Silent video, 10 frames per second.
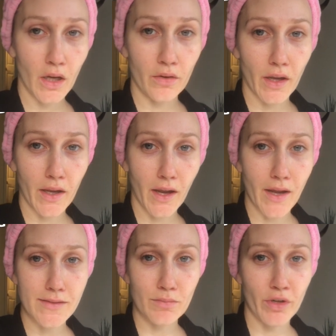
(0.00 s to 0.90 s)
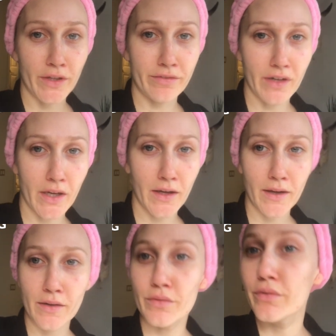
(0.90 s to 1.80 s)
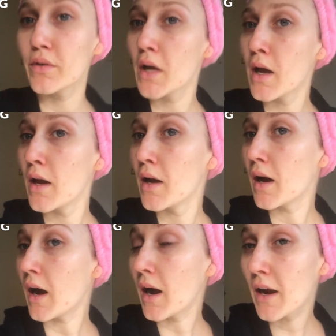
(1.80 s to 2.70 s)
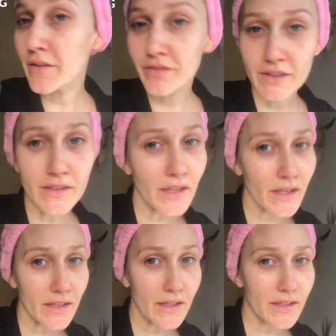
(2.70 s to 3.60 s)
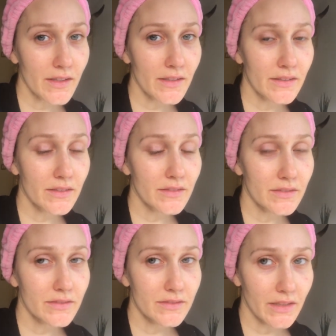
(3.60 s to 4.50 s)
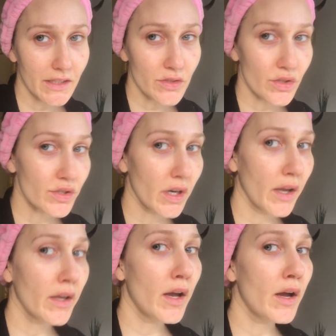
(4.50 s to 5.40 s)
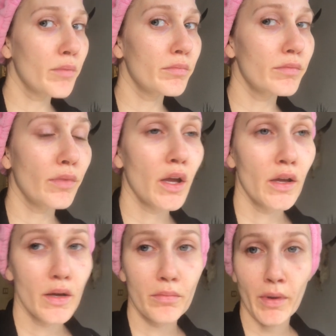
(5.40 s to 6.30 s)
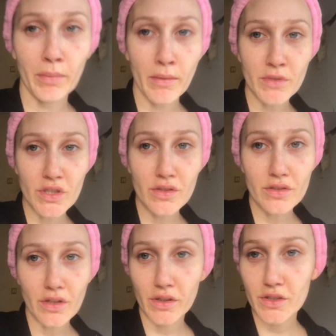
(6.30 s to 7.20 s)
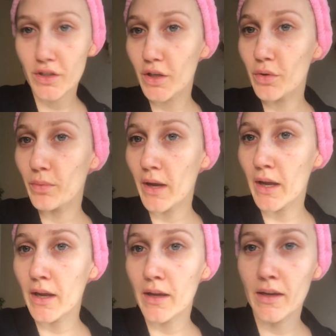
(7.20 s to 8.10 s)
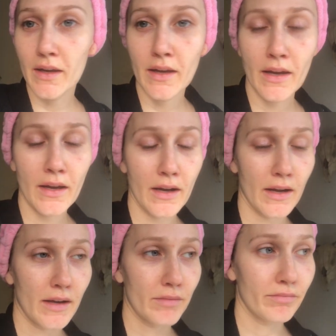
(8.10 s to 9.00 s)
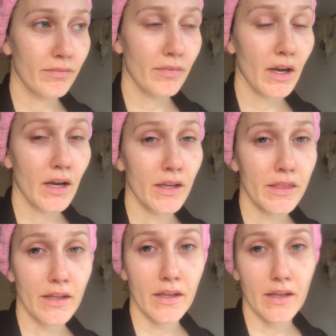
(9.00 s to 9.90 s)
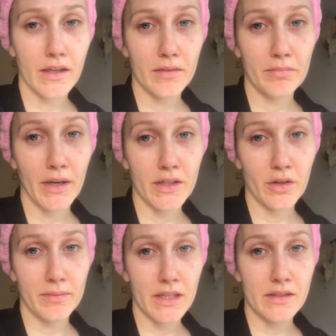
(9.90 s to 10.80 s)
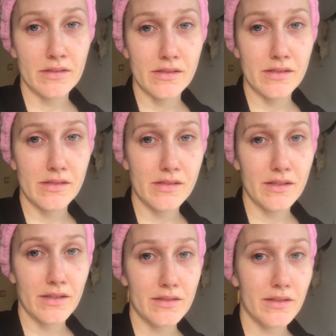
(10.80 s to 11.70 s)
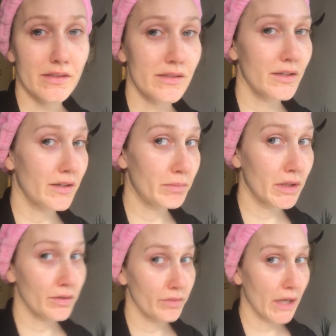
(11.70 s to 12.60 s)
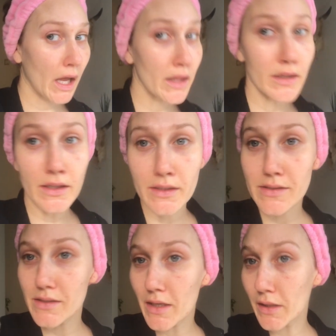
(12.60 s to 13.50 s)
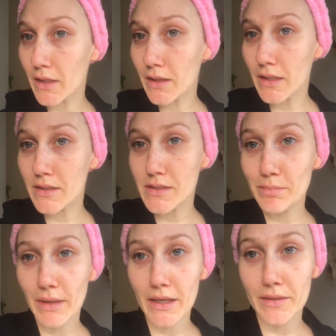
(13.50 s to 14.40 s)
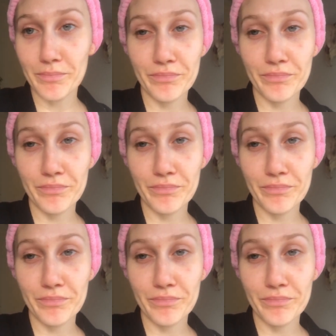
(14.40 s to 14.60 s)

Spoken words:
Okay guys, morning 5. I feel like things are drying up. My blemishes are starting to go away. I think by no means is this going to be the reality and stay like this, but